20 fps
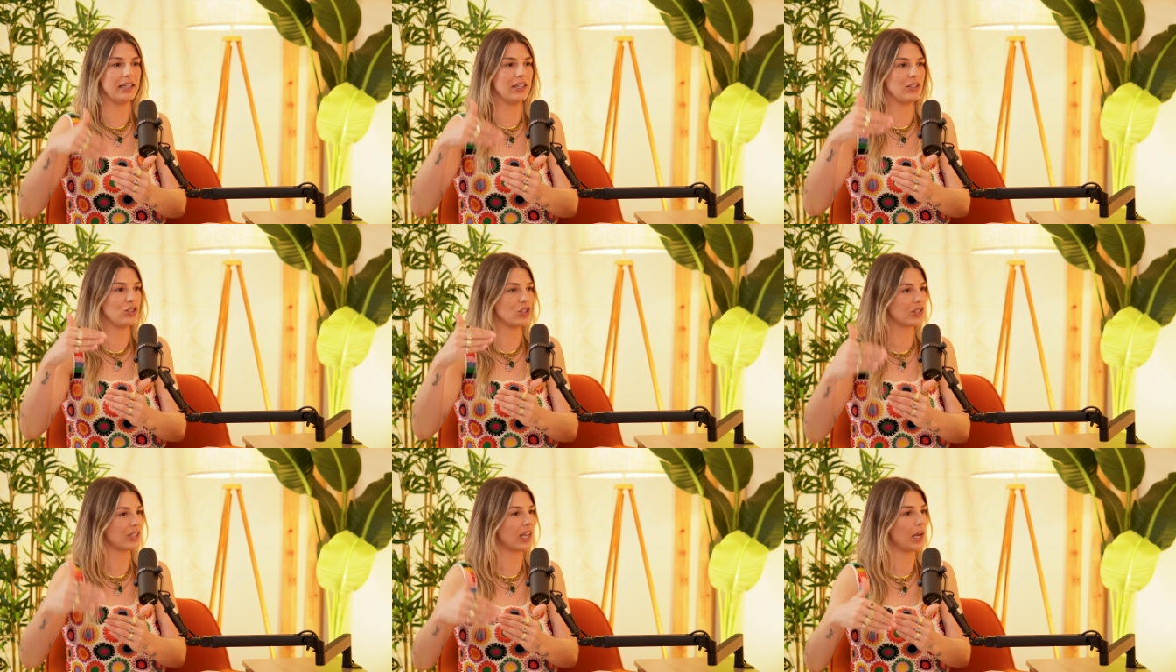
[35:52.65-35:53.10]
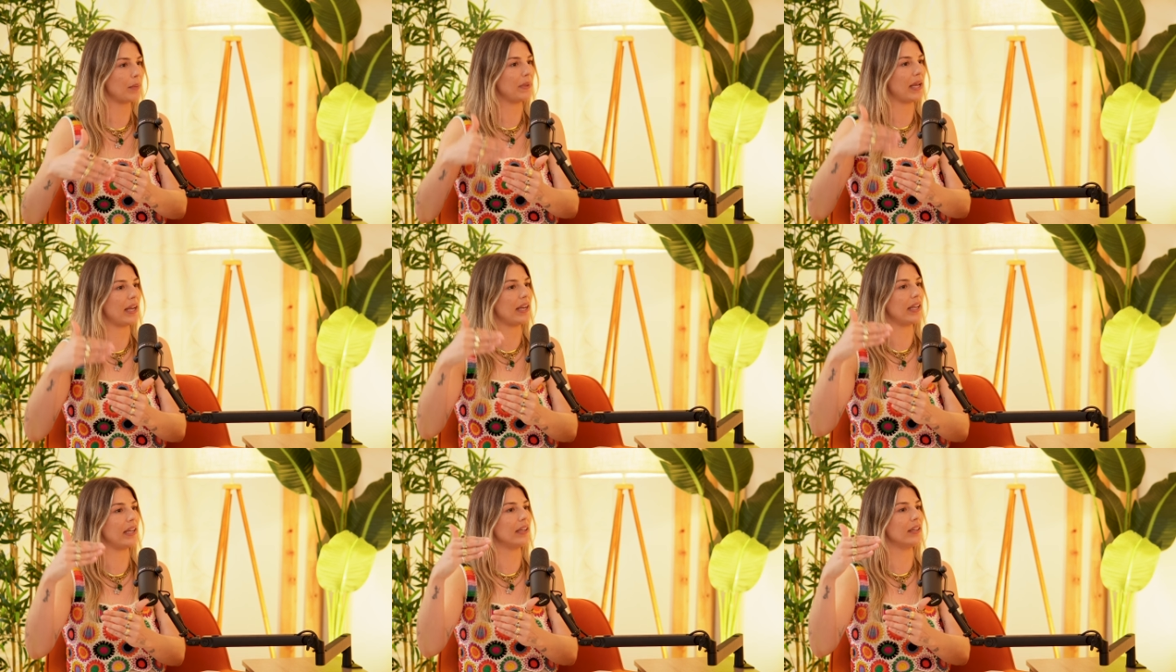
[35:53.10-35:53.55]
it just kept
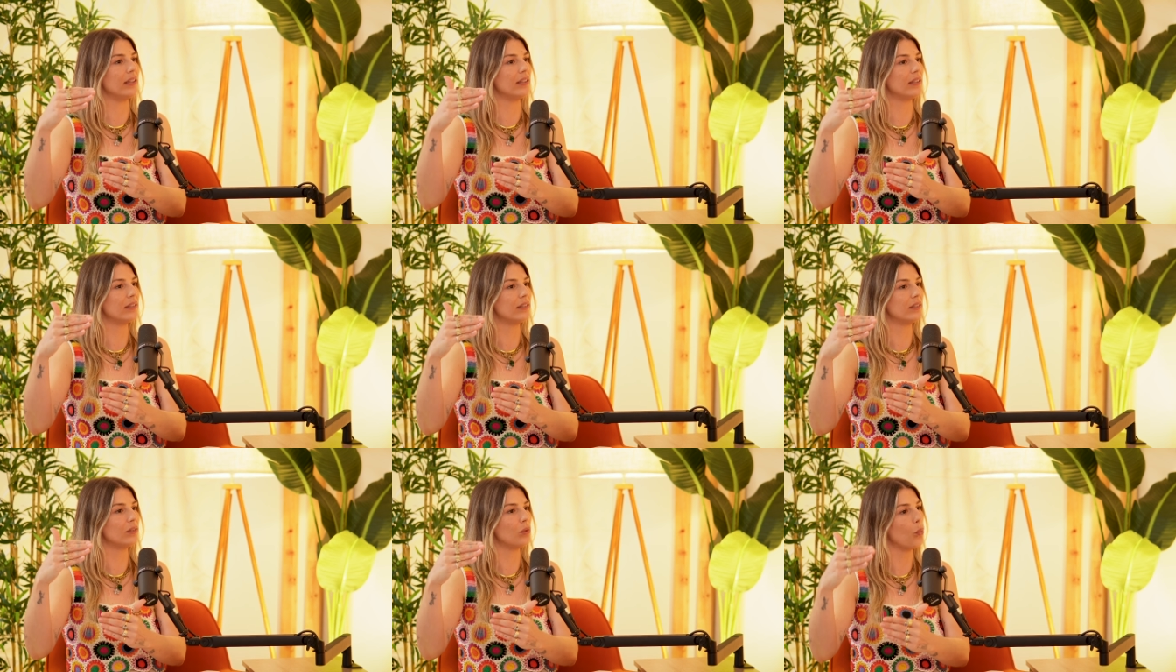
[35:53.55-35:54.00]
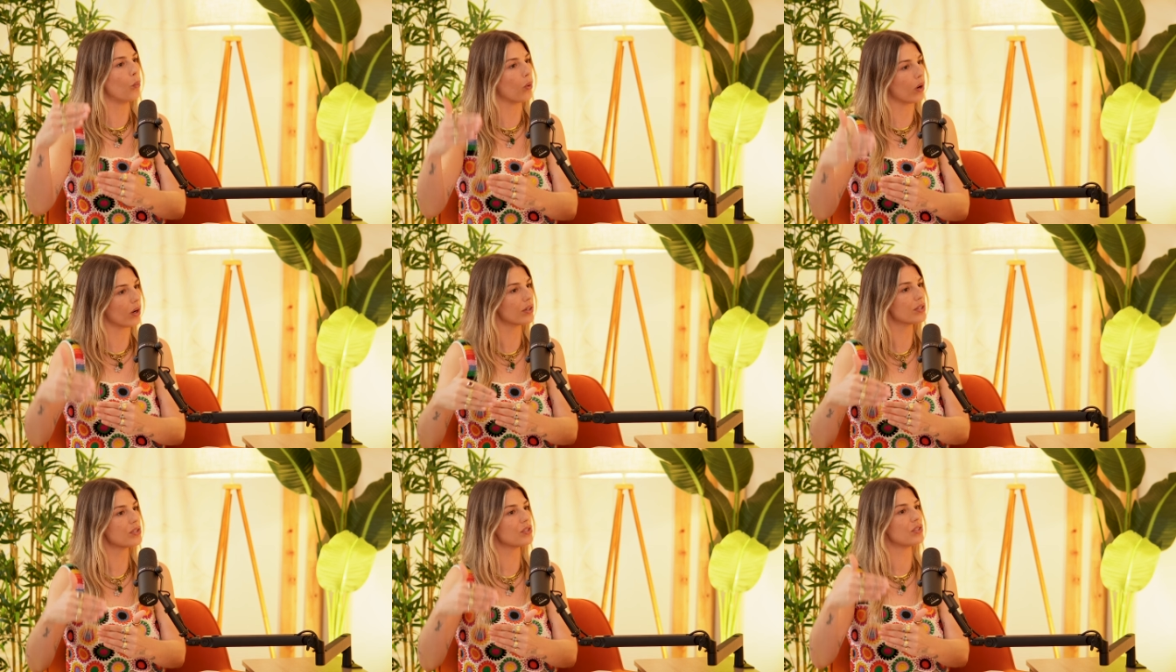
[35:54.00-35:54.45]
getting
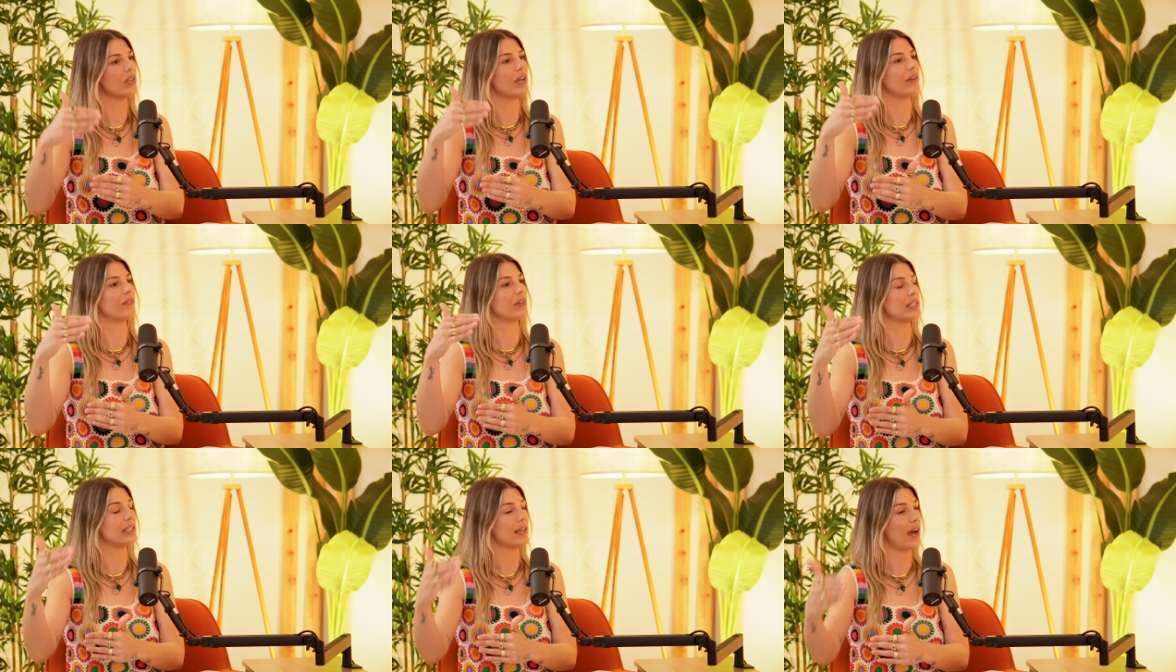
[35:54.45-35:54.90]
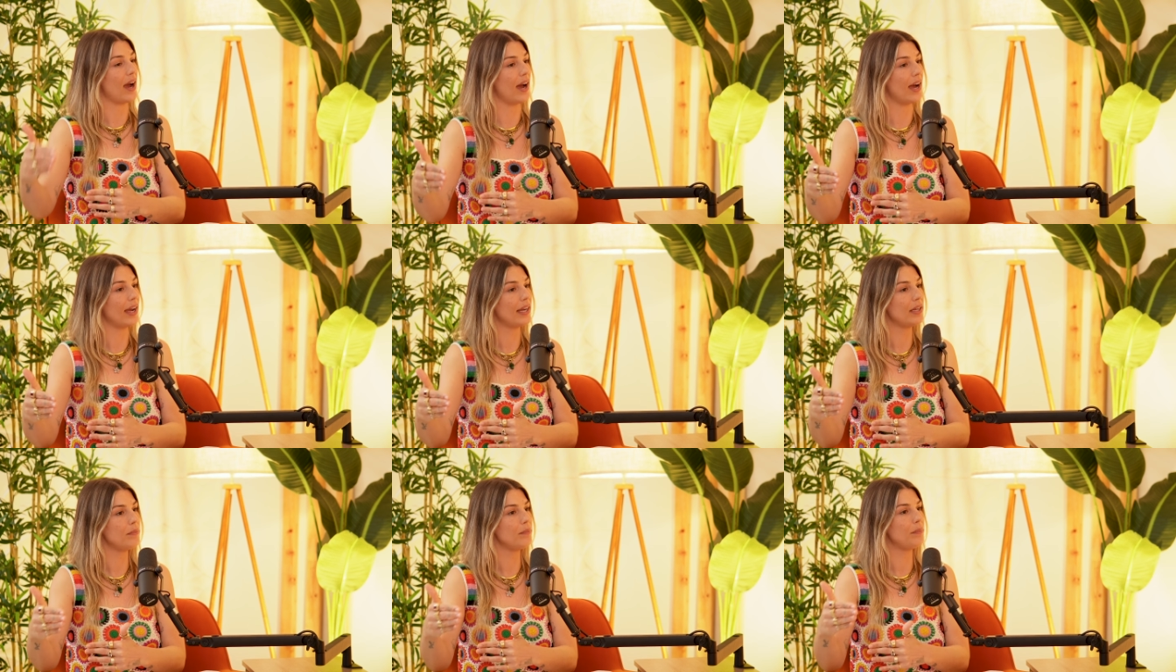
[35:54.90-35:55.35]
worse every
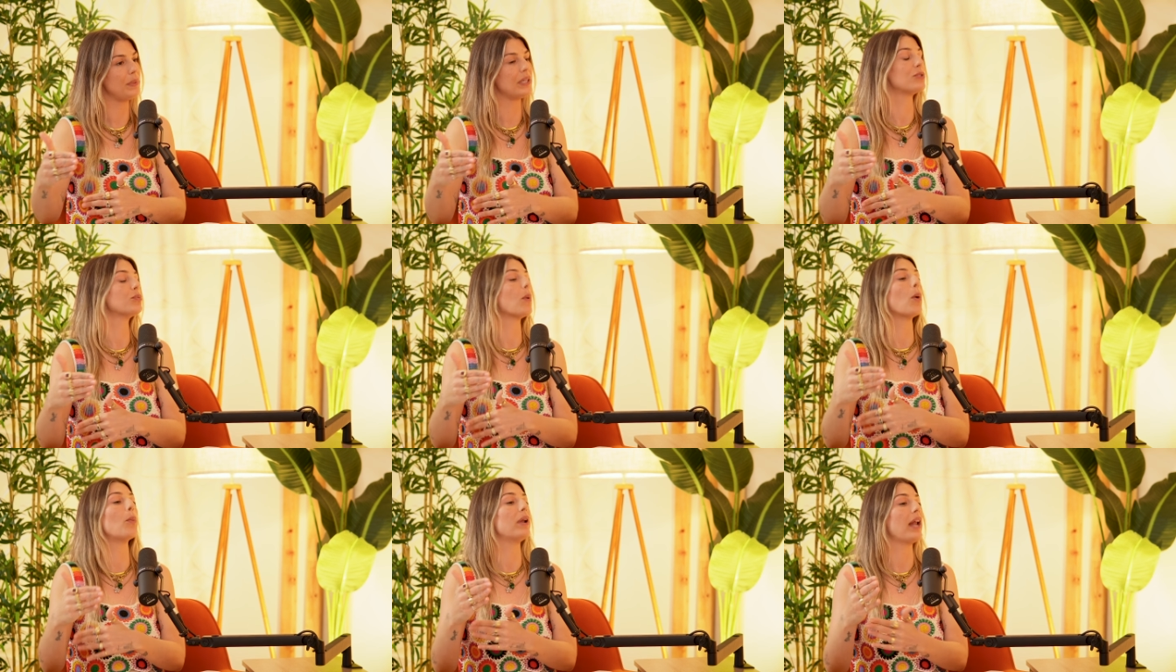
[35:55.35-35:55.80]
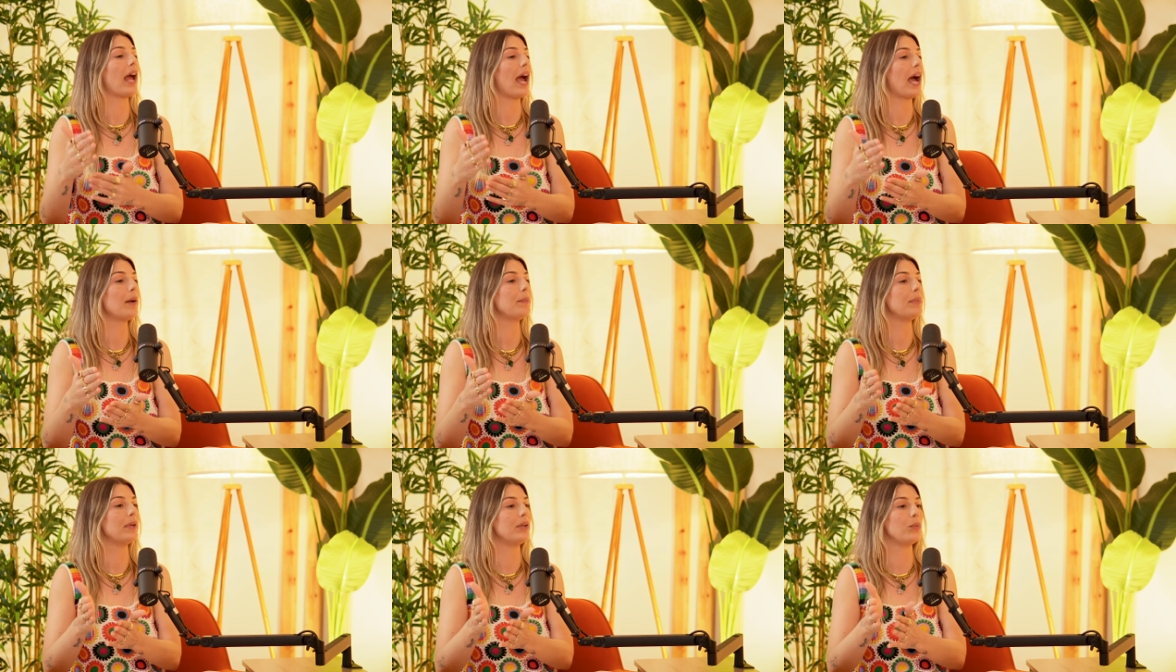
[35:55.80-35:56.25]
time because what would
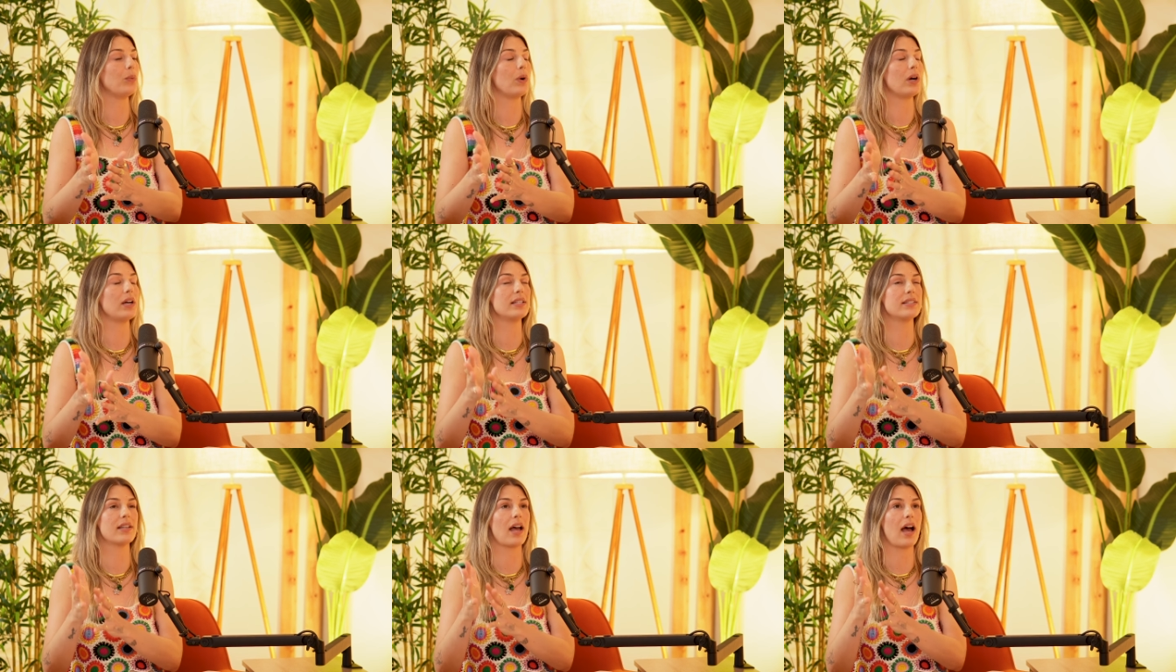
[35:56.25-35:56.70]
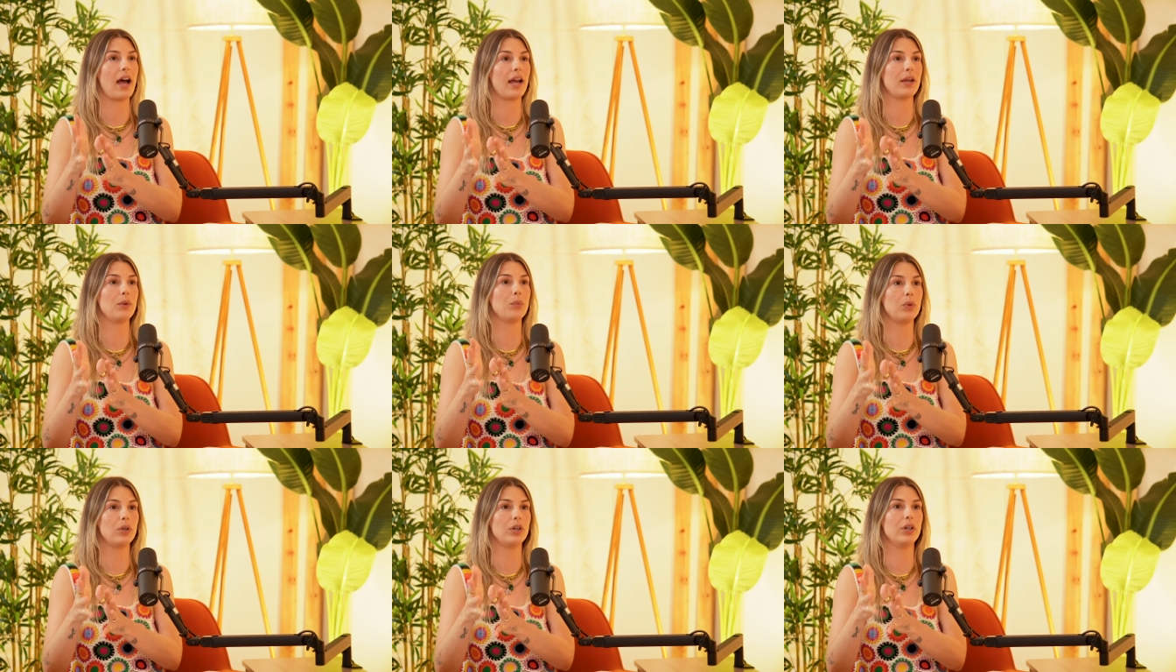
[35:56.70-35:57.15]
happen was
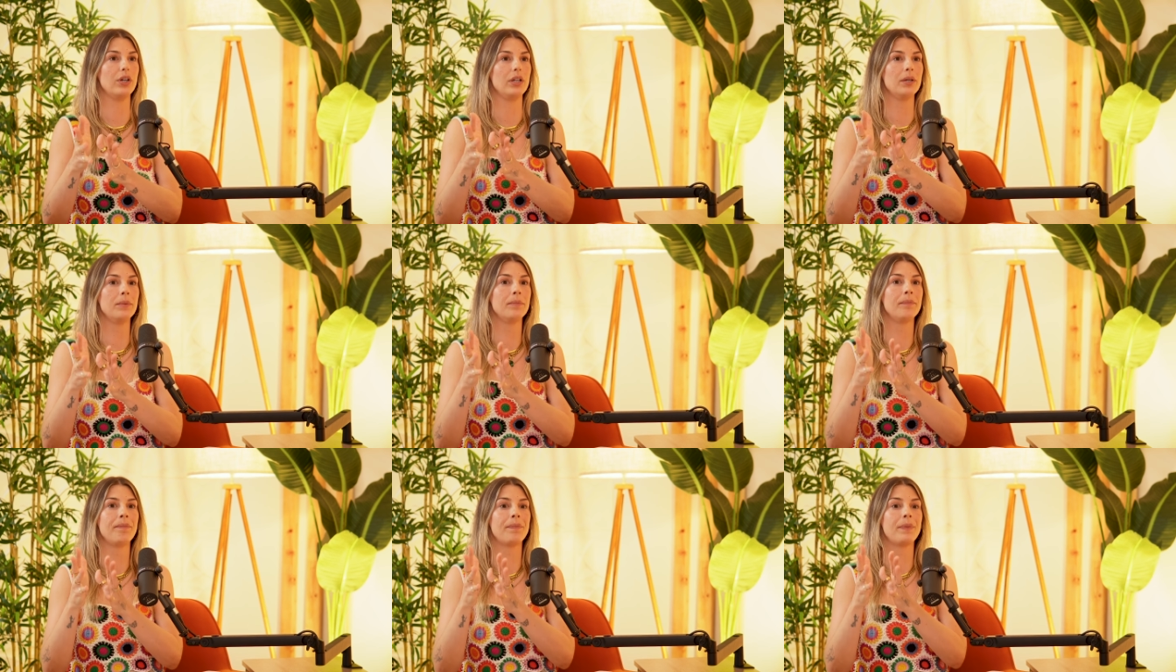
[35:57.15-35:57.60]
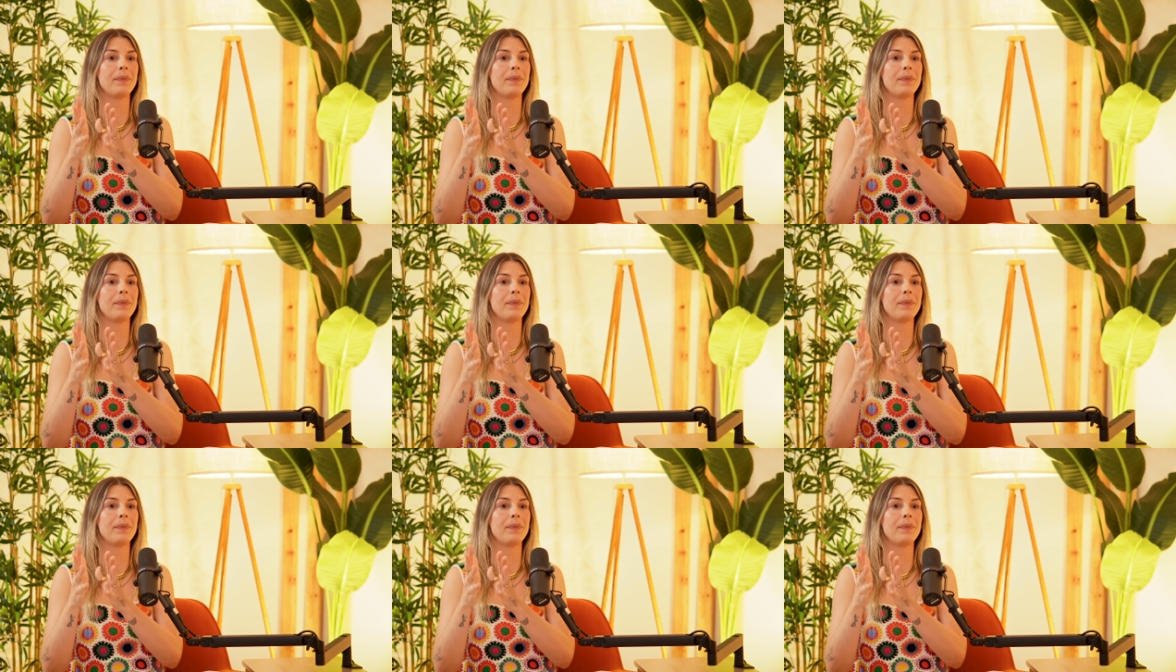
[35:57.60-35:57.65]
I would